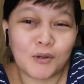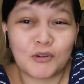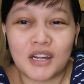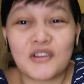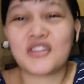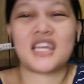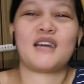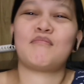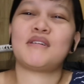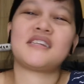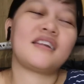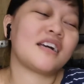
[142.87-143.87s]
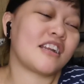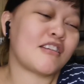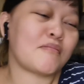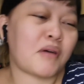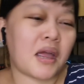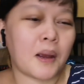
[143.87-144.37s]
Or anything, basta
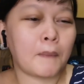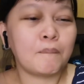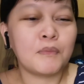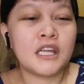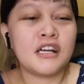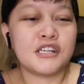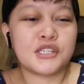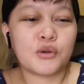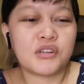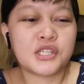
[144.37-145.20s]
nagre-repair. So,